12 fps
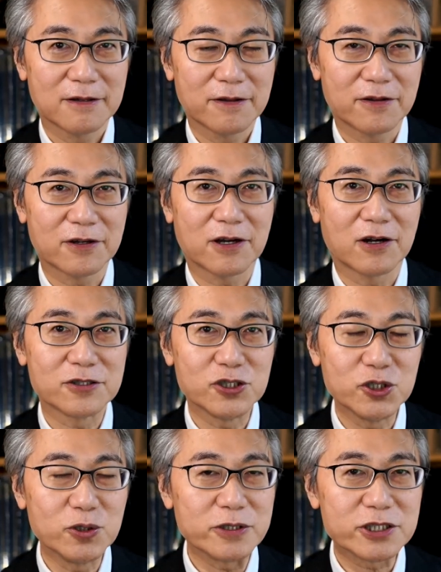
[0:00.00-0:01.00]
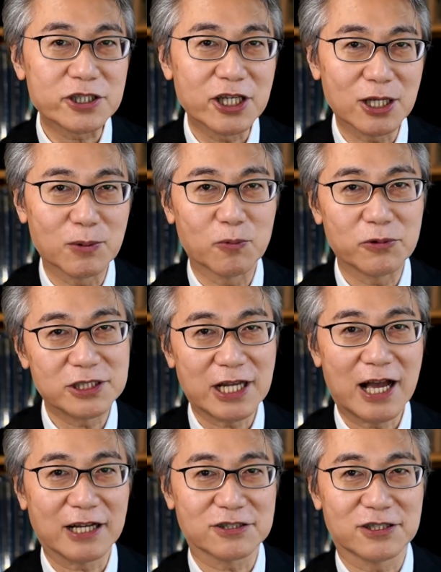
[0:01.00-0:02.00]
there are new scheme which
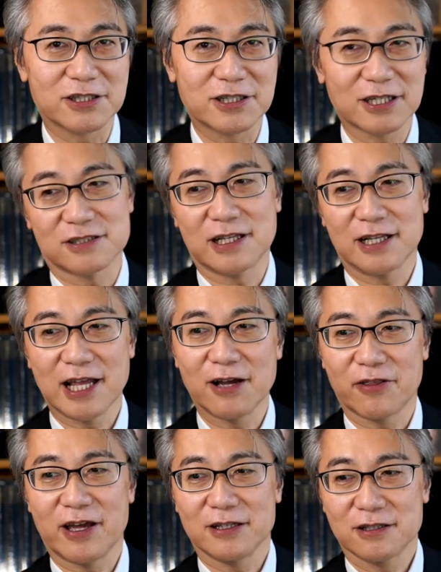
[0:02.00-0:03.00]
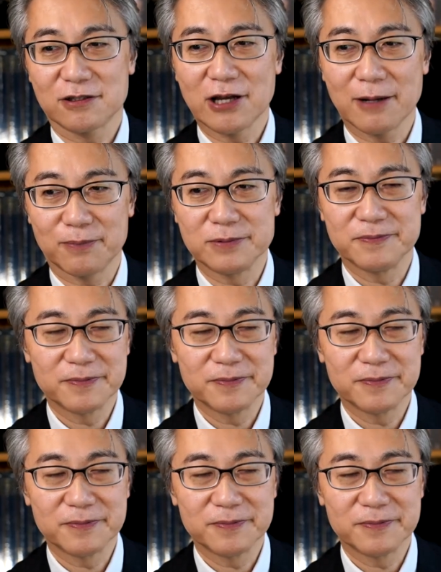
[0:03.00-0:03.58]
actually doesn't allow that to happen.